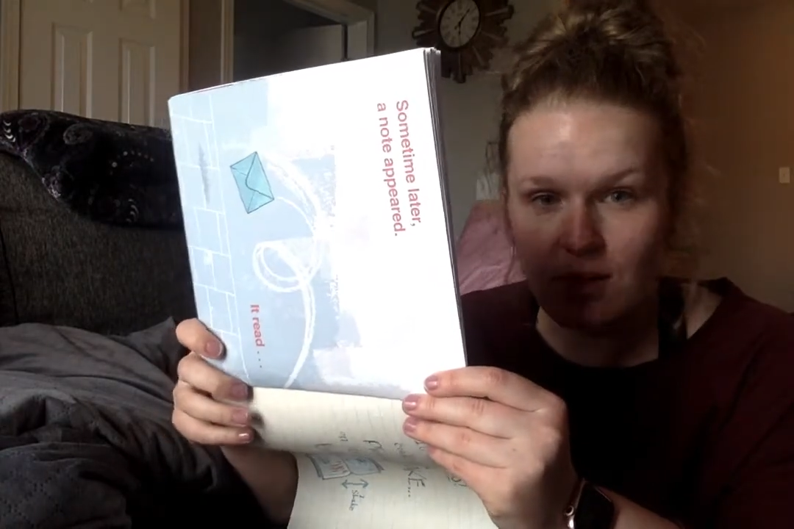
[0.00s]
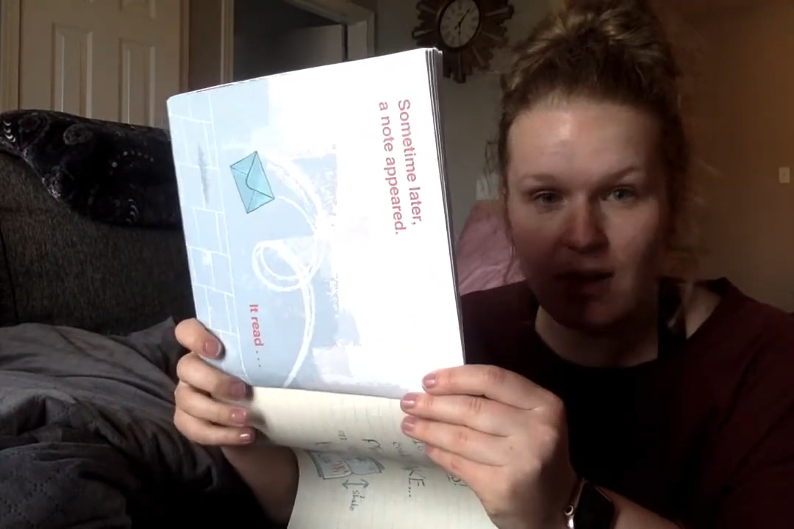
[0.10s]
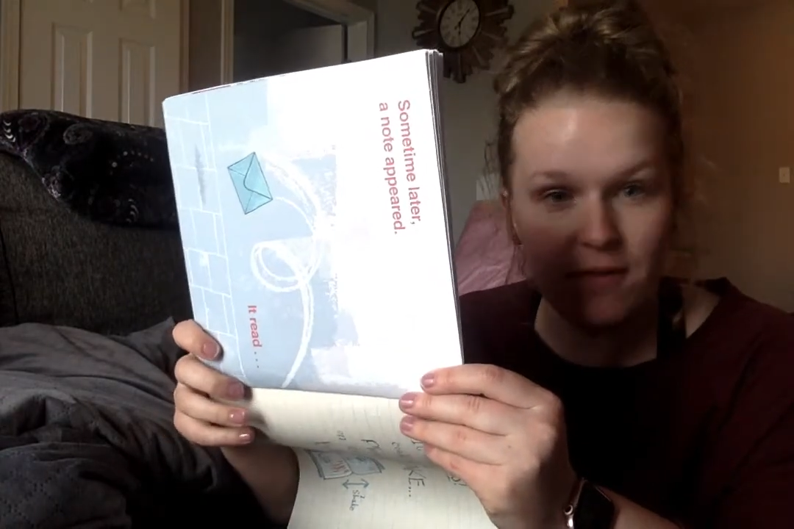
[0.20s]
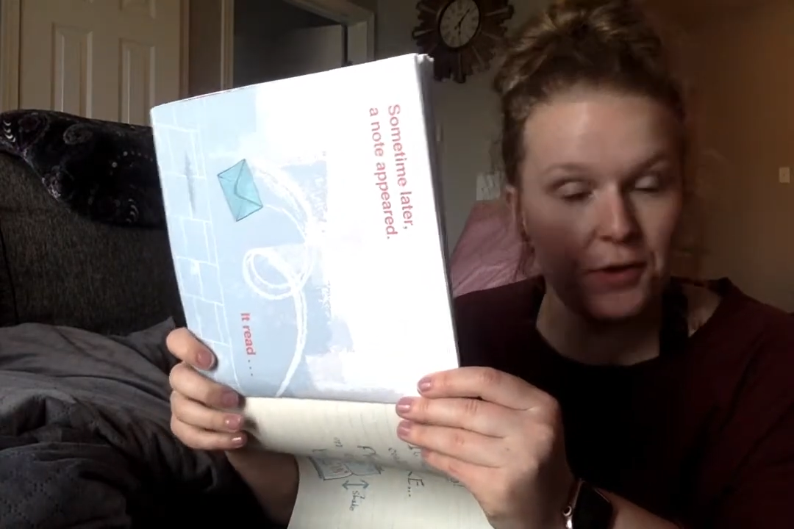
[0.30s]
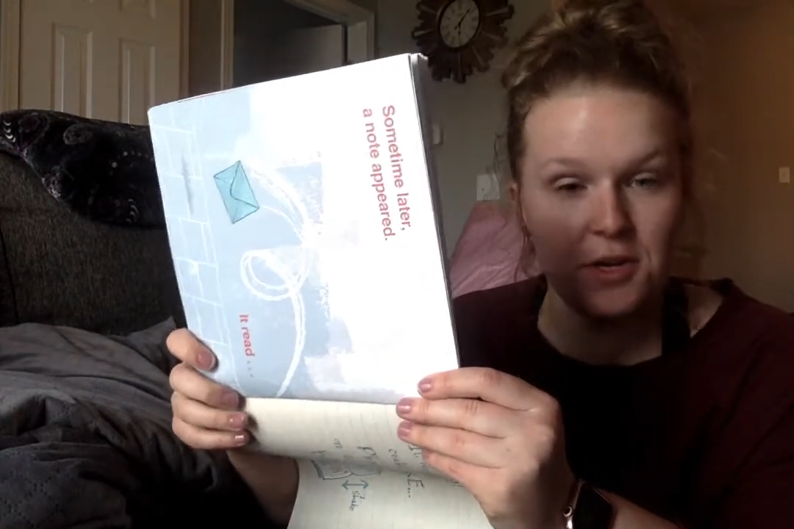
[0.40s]

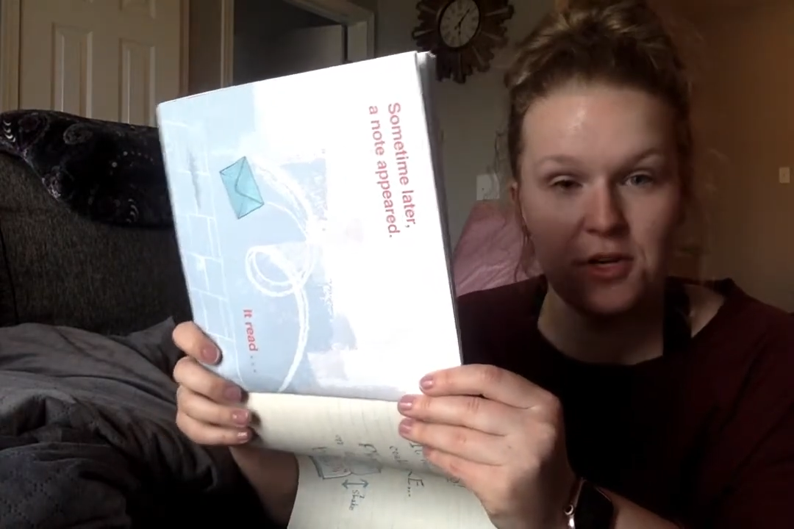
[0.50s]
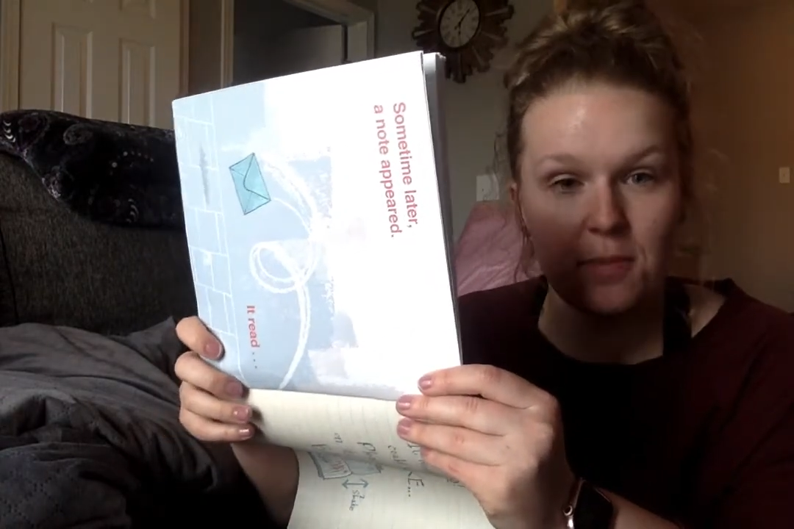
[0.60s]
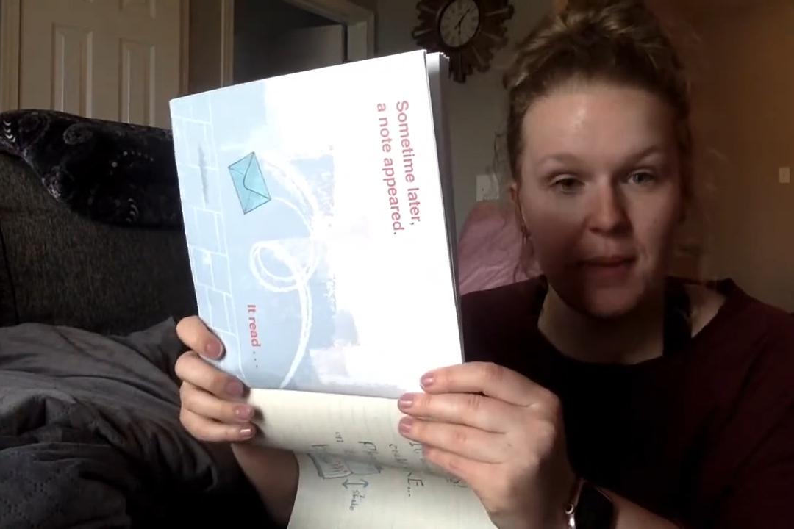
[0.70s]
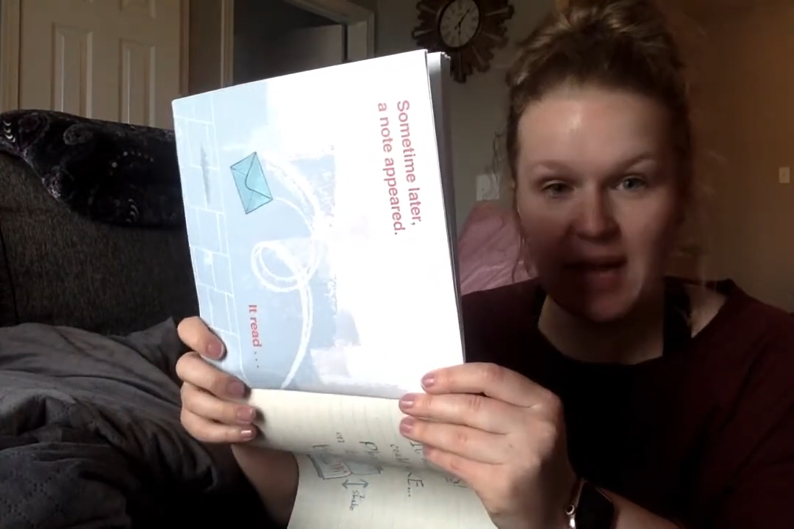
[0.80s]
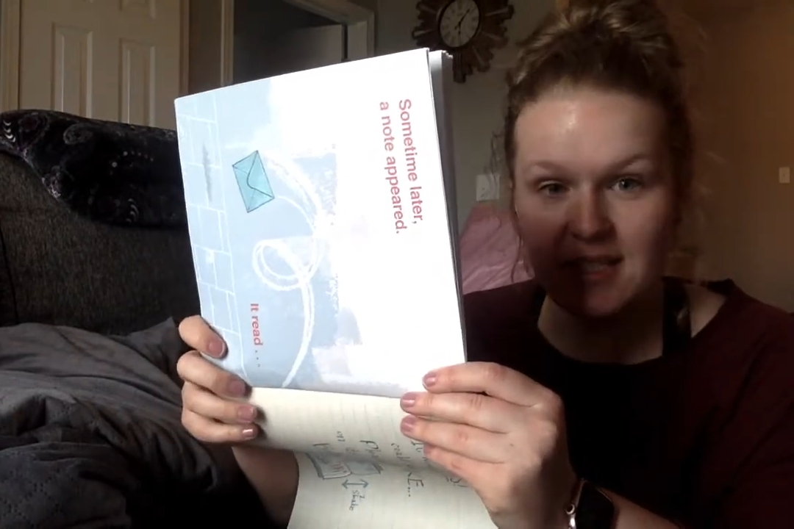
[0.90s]
if you're in
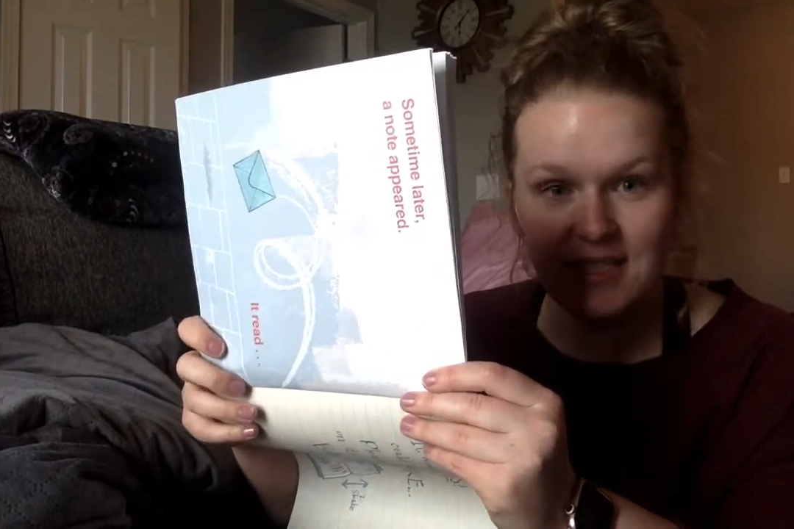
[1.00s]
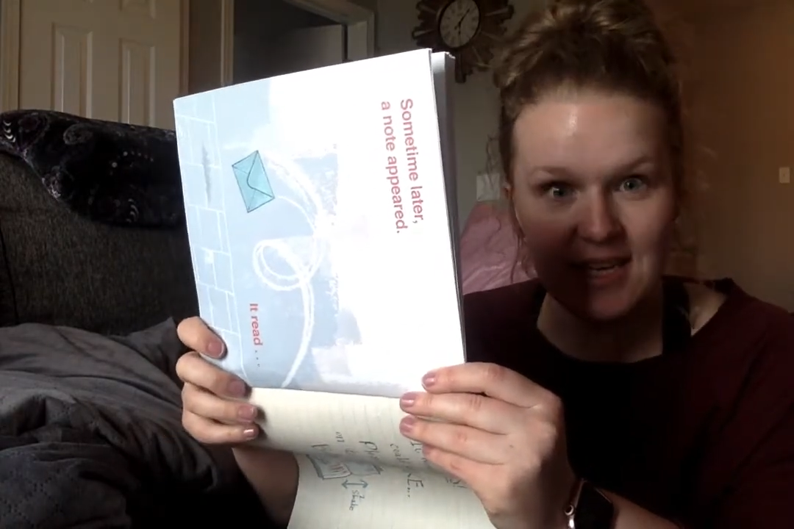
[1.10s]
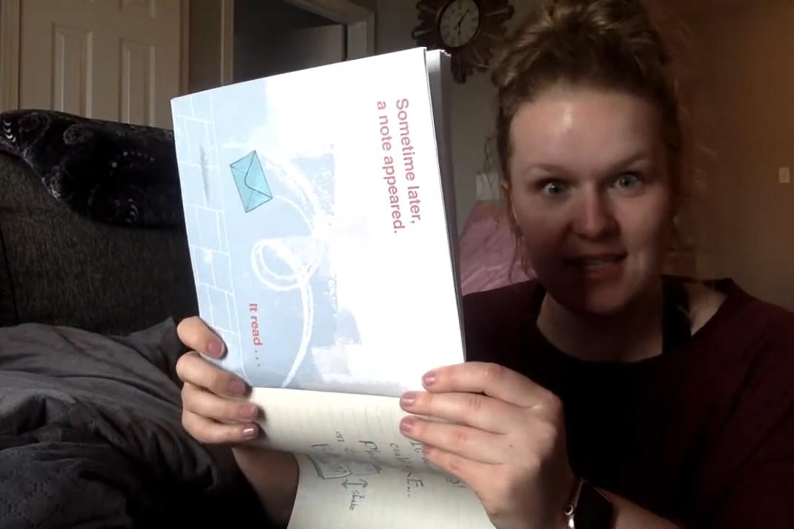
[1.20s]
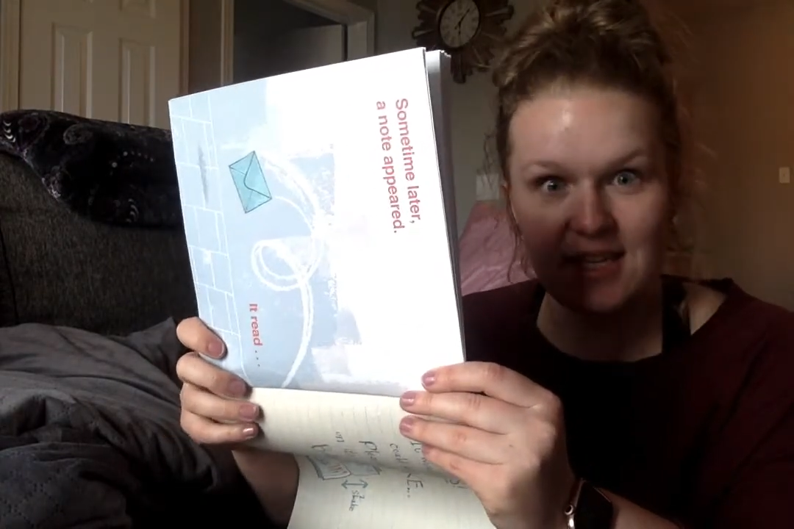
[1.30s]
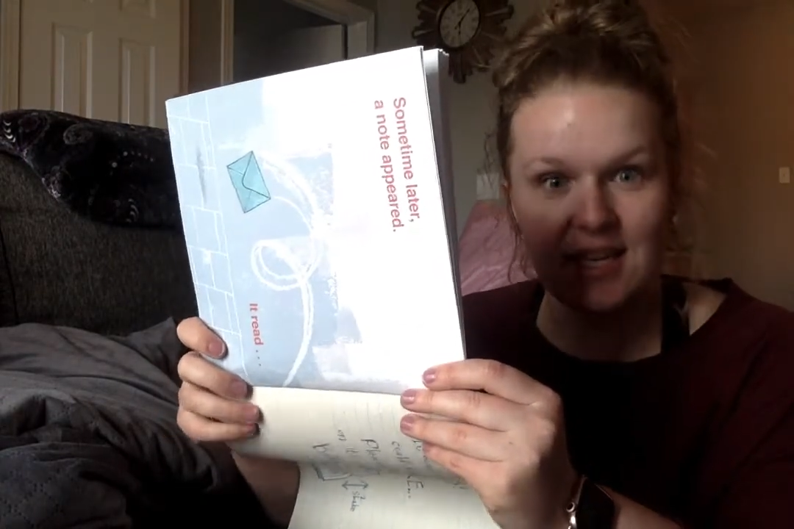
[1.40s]
your bed,
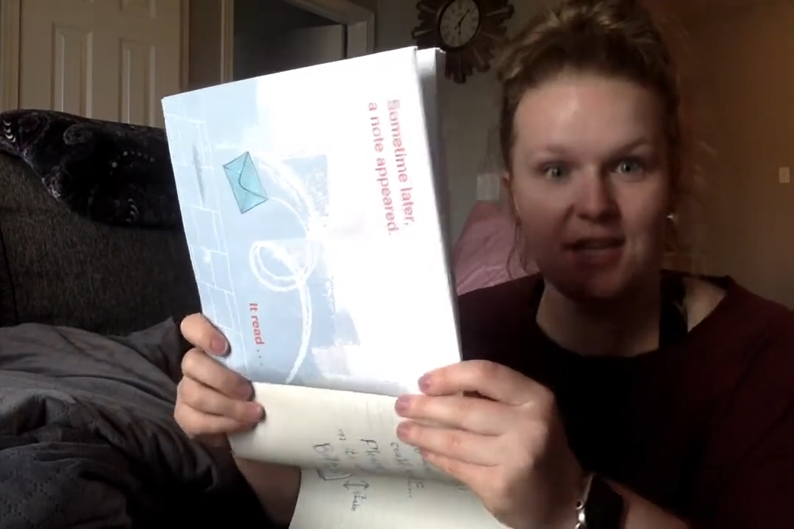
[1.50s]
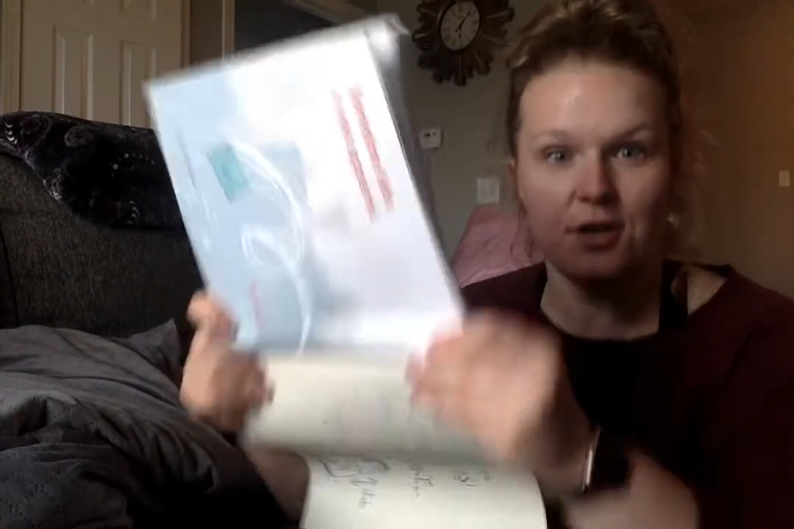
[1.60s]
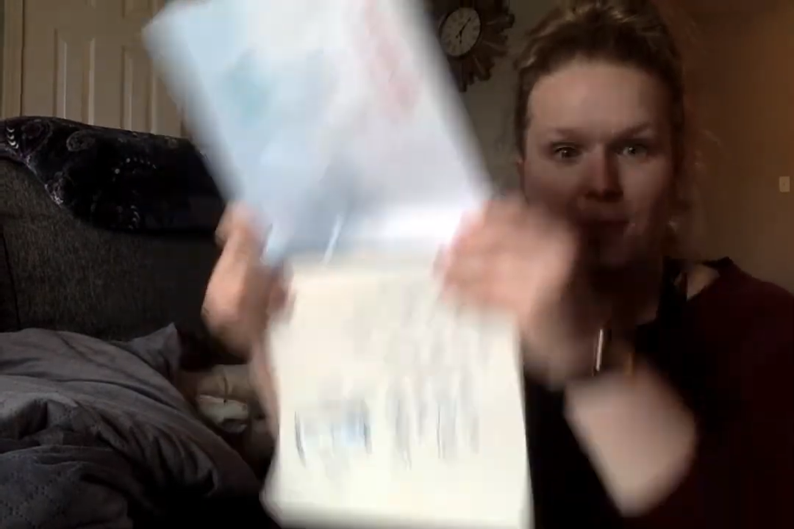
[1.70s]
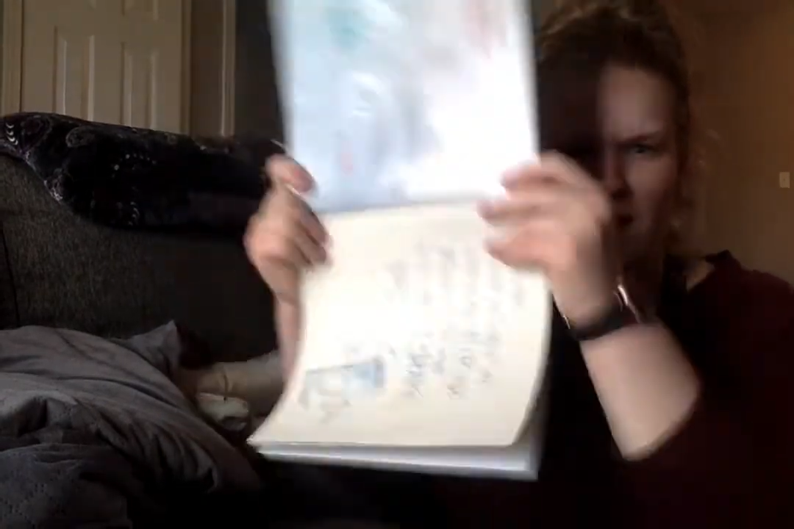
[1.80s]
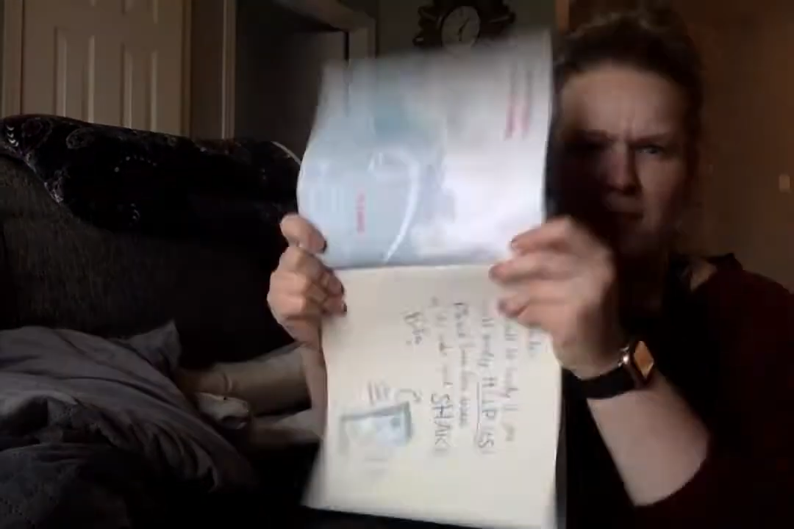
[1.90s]
stay sitting in
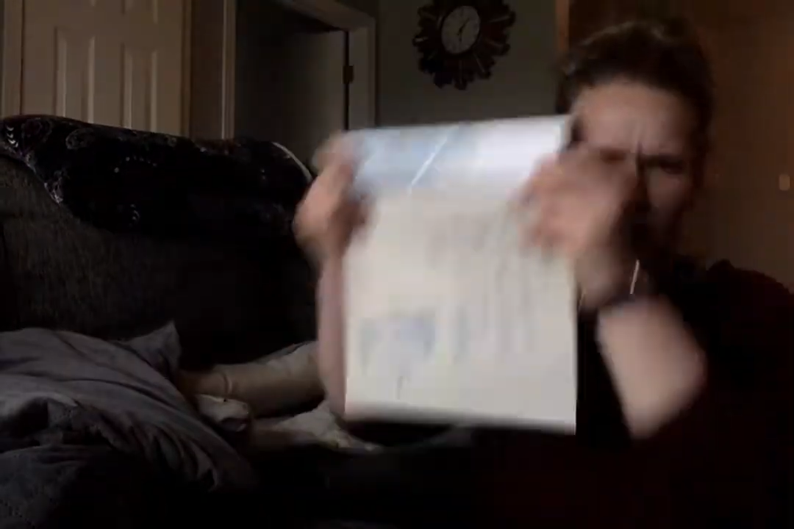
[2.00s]
your bed,